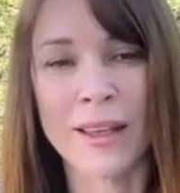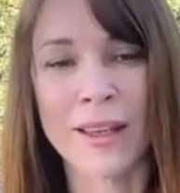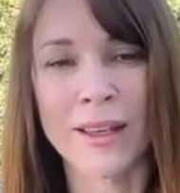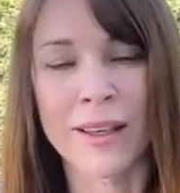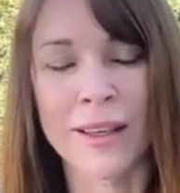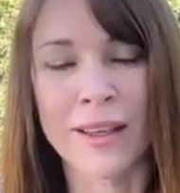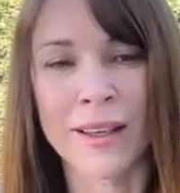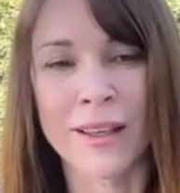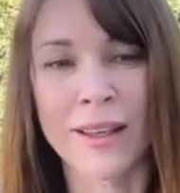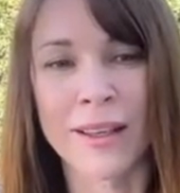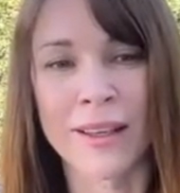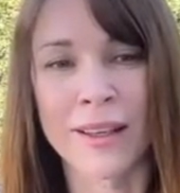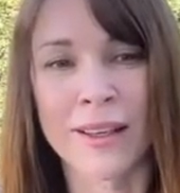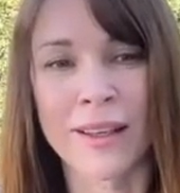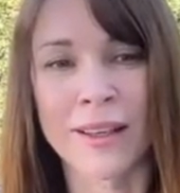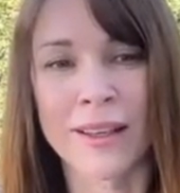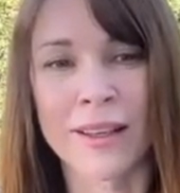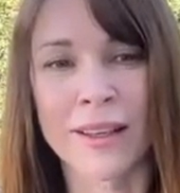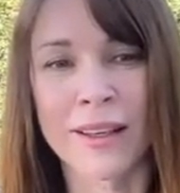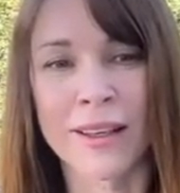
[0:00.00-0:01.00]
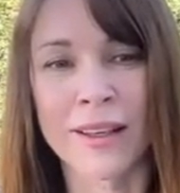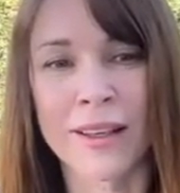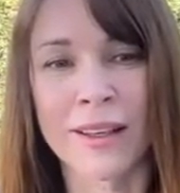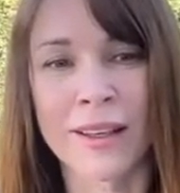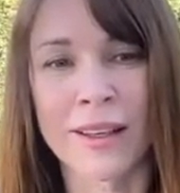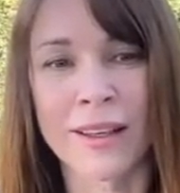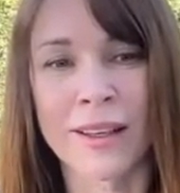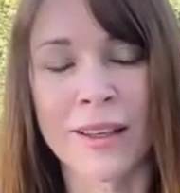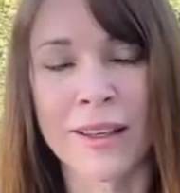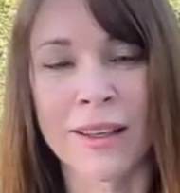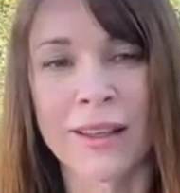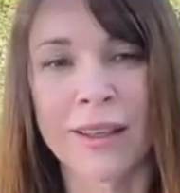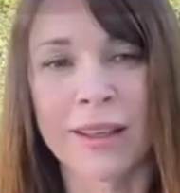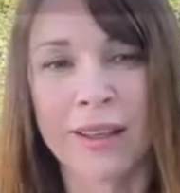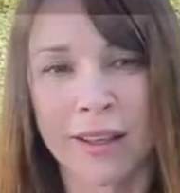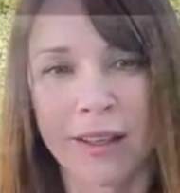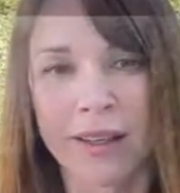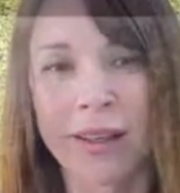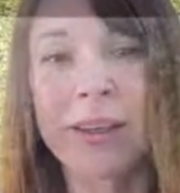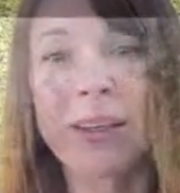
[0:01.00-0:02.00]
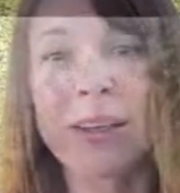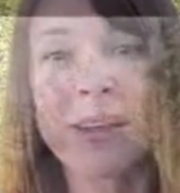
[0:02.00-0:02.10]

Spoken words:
(silent)